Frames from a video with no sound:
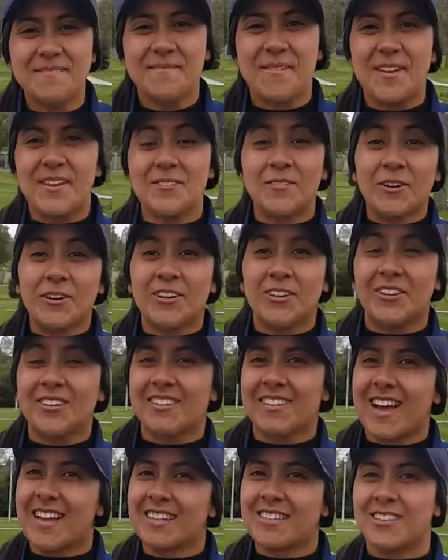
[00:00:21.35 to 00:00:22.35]
But you're
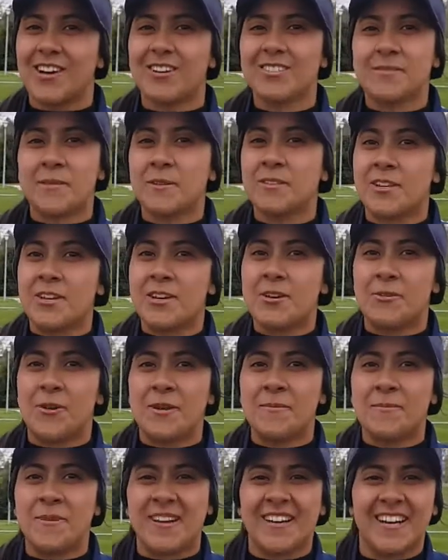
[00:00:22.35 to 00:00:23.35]
kind of close. It was a new
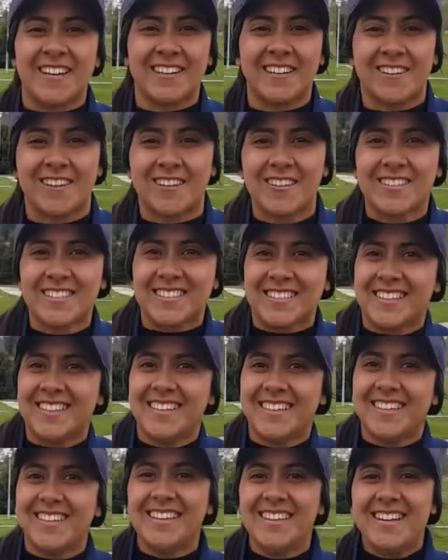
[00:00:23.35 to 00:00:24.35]
one, but kind
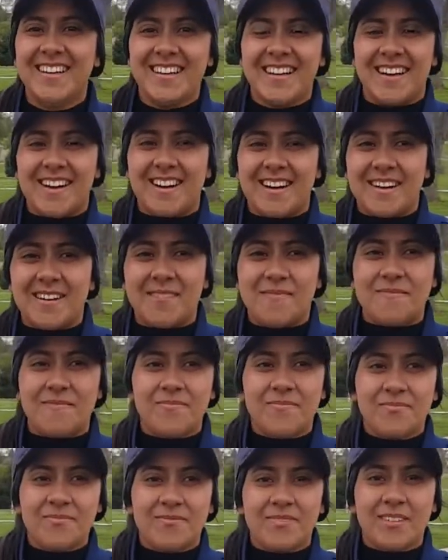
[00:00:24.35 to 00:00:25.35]
of
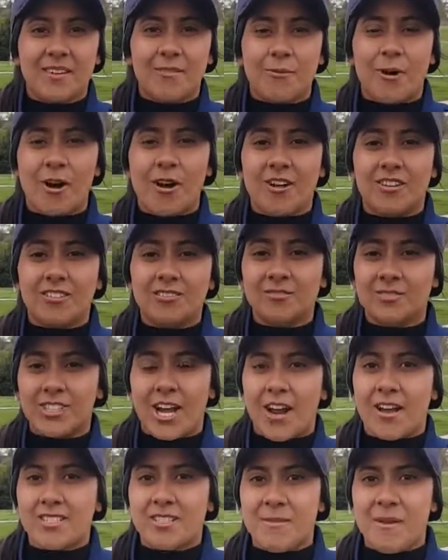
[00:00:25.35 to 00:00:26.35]
close. Well,
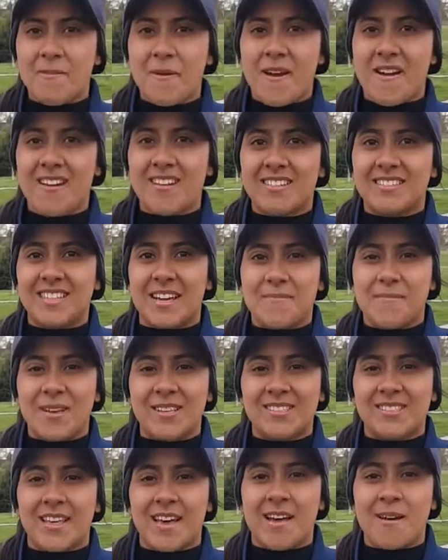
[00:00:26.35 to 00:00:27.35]
shout out to my parents. I
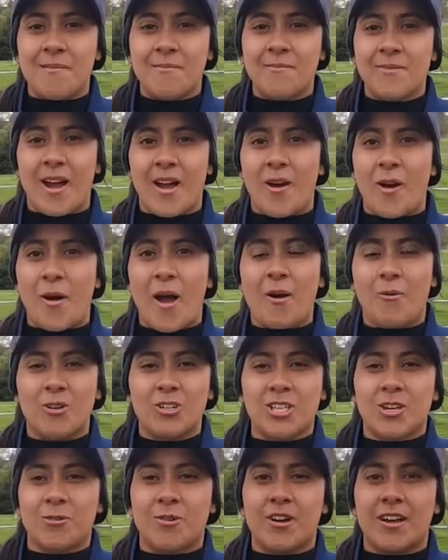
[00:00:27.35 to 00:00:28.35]
miss them. I
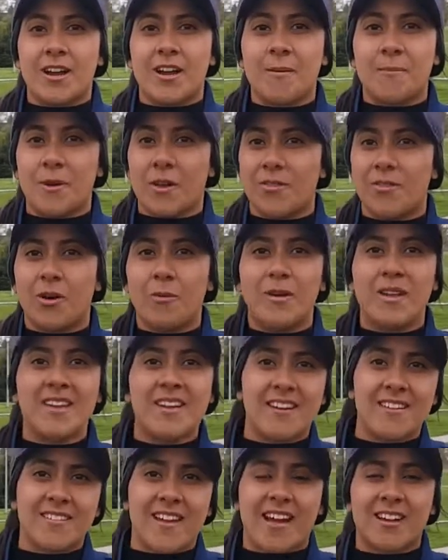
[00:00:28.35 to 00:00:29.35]
wish they were here, but they'll be
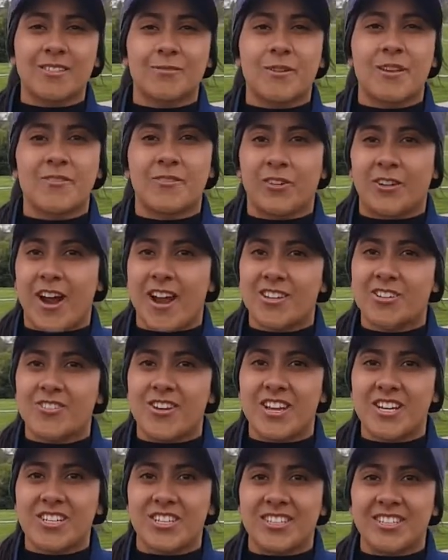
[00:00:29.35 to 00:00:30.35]
here next week for
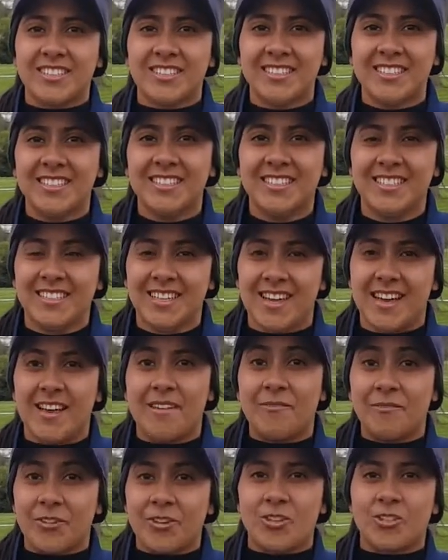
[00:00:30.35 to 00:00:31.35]
graduation
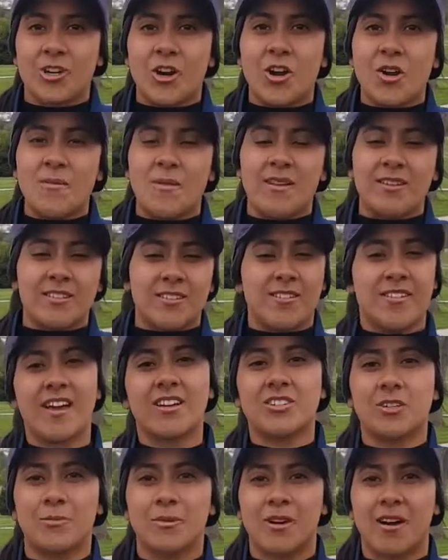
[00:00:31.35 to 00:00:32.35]
and for the tournament, so
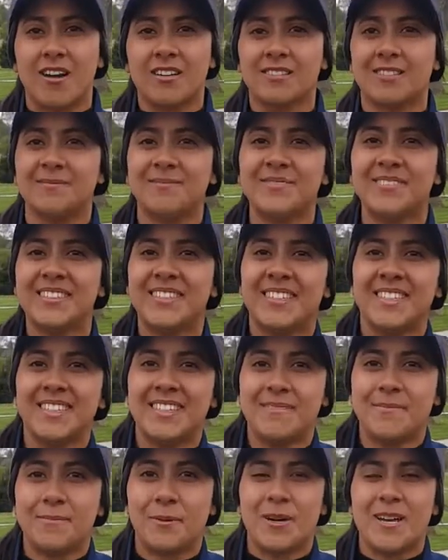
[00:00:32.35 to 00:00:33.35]
that should be awesome.
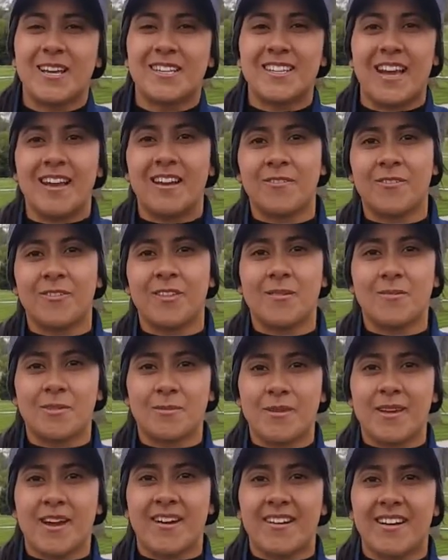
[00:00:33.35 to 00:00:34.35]
Pretty excited for them
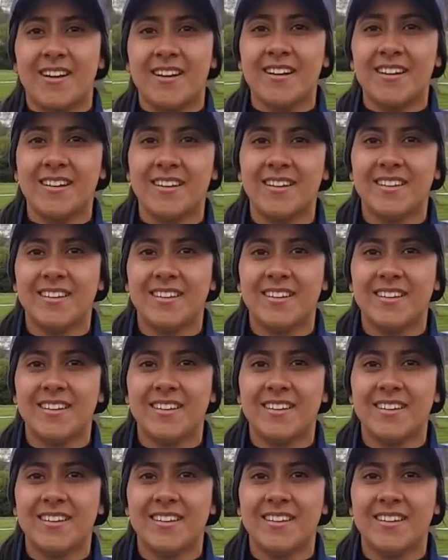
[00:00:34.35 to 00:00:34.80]
to be out here.